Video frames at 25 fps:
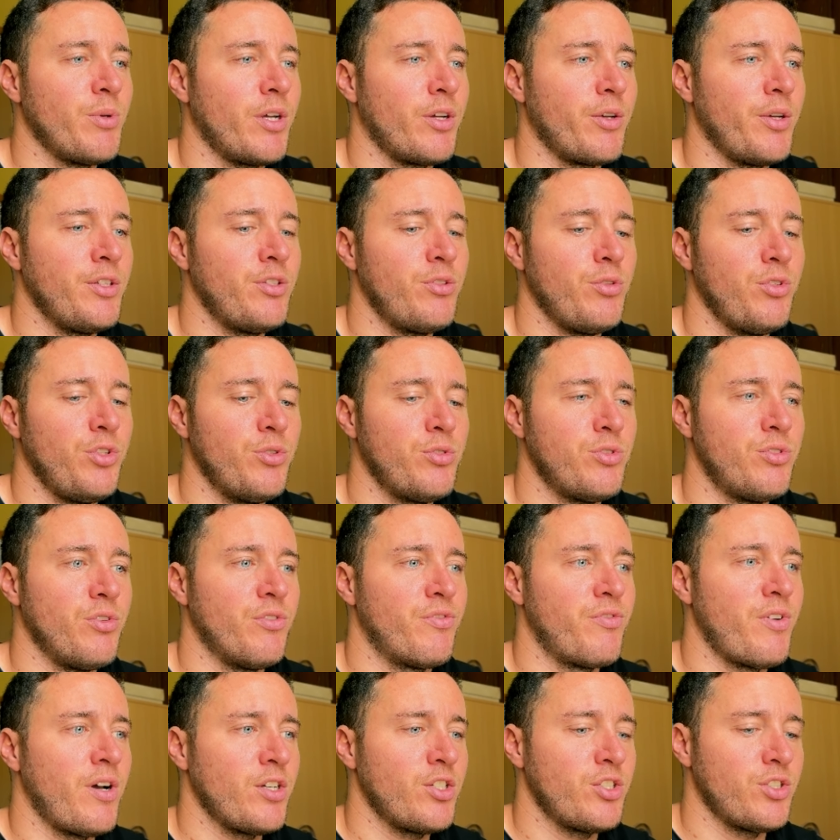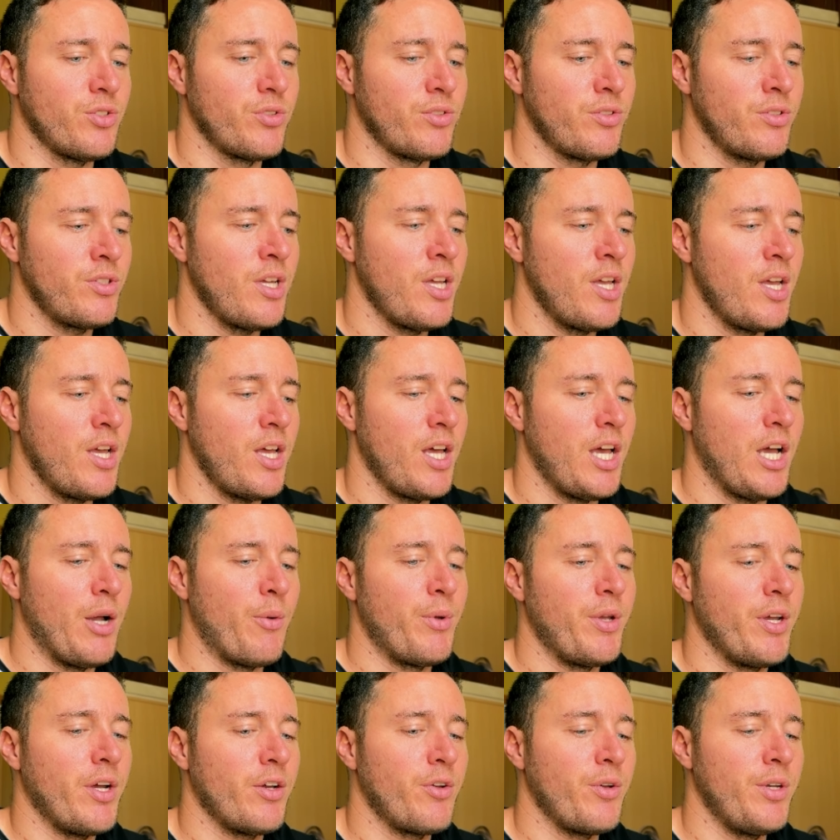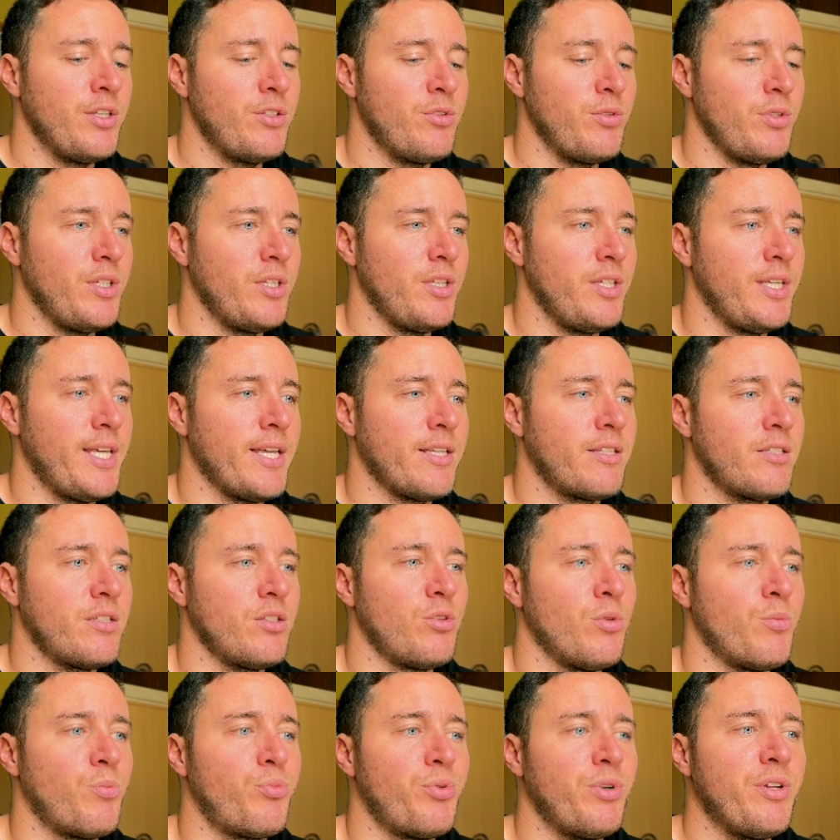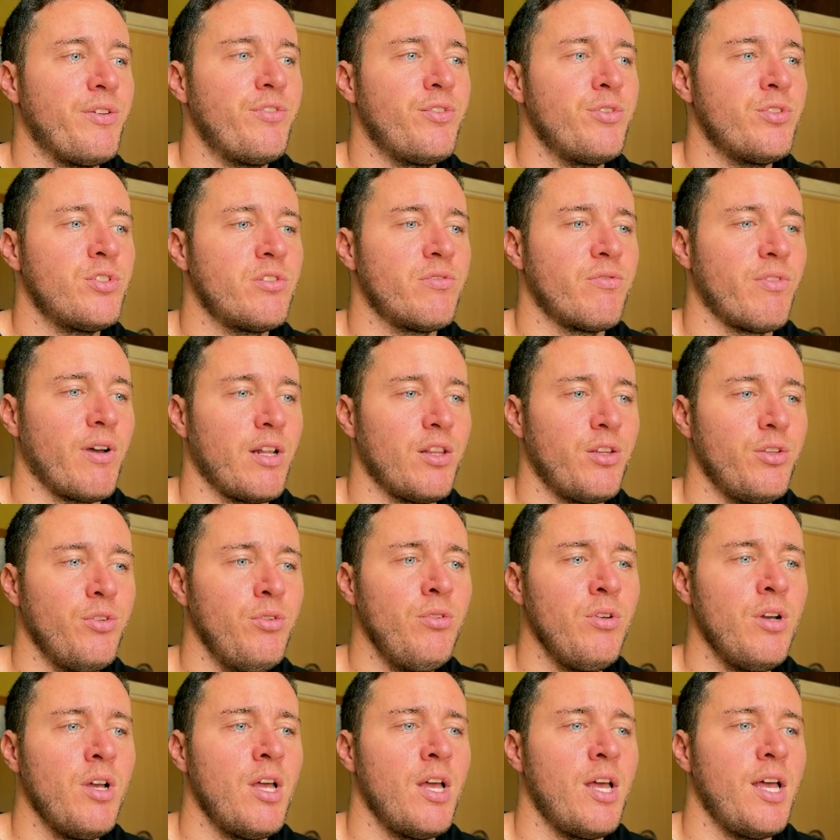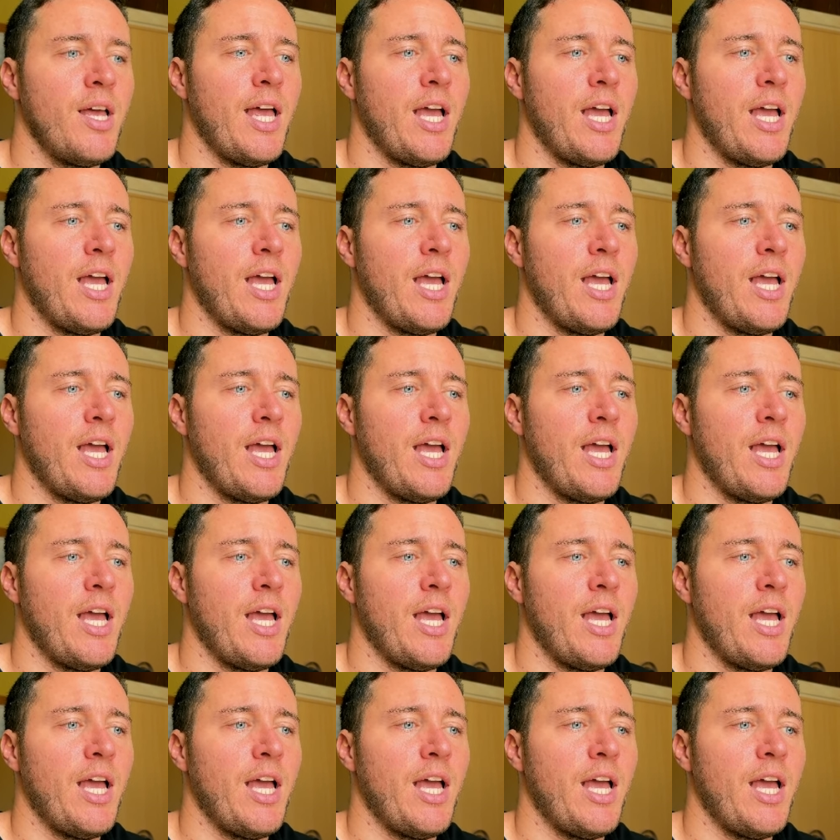We are going to use the function, and we are going to get the previous value,